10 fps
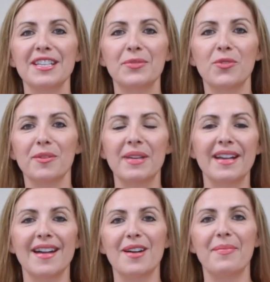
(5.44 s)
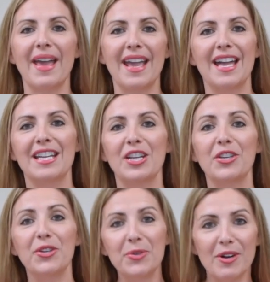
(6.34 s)
is warming up and
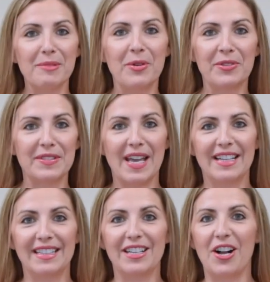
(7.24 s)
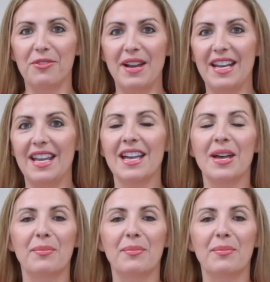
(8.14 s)
you are most likely already